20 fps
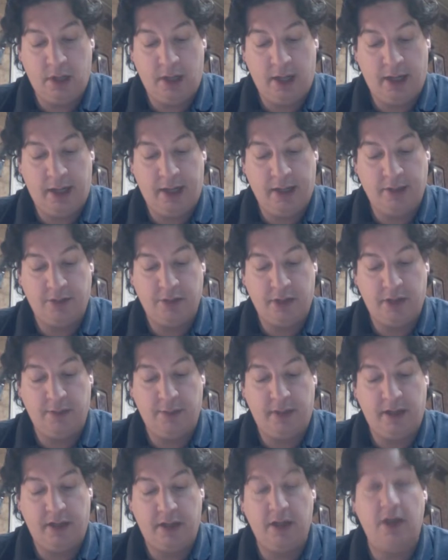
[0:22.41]
I tried to
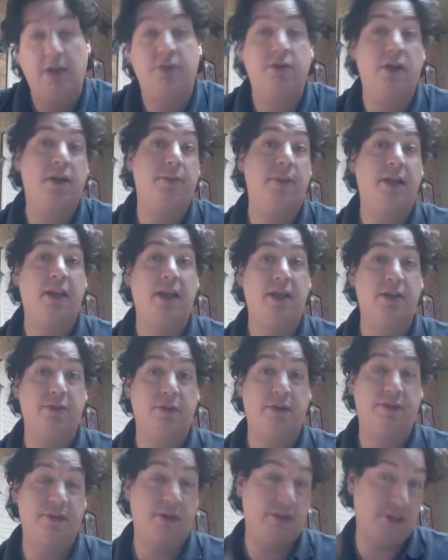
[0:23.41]
make last
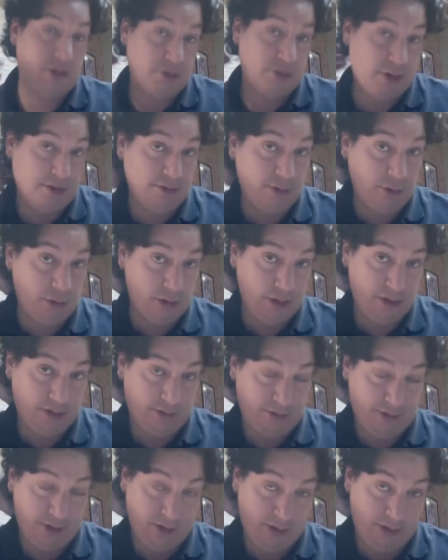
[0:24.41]
week very straightforward
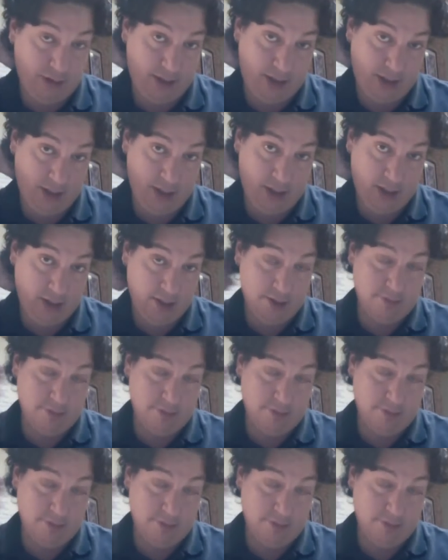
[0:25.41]
and very